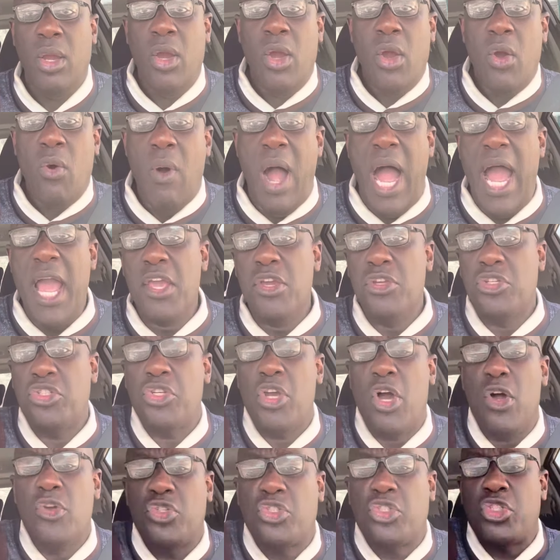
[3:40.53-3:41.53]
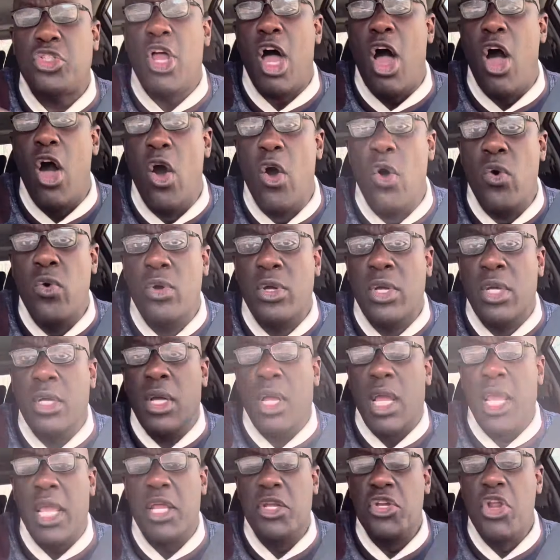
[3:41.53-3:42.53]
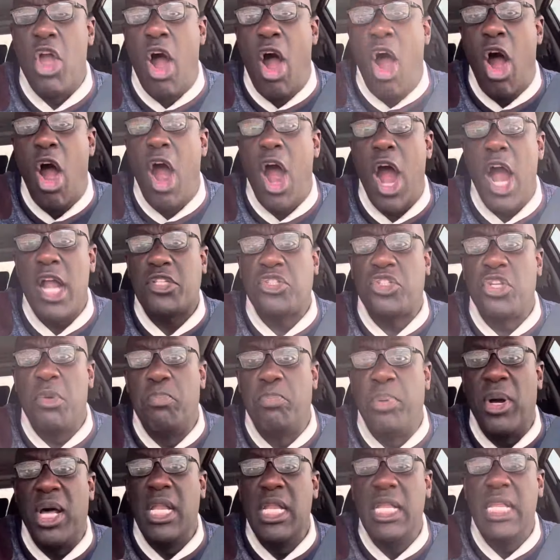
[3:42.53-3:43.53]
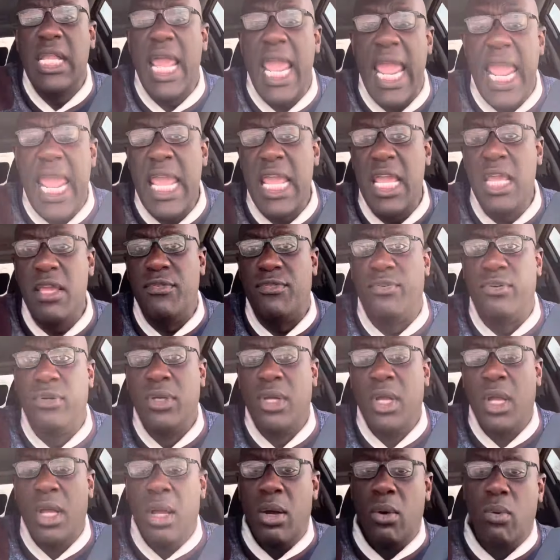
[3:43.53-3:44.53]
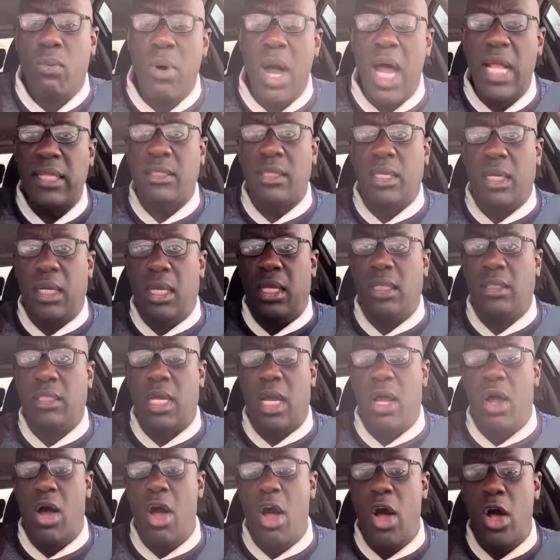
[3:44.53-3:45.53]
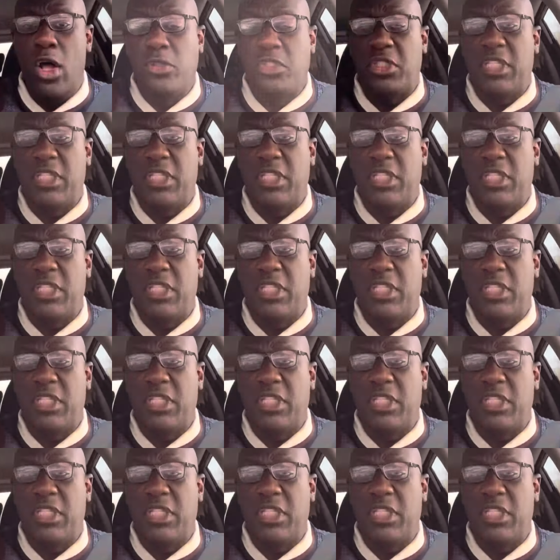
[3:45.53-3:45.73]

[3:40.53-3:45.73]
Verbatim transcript: Why are you so slow in your heart to believe what the, the Old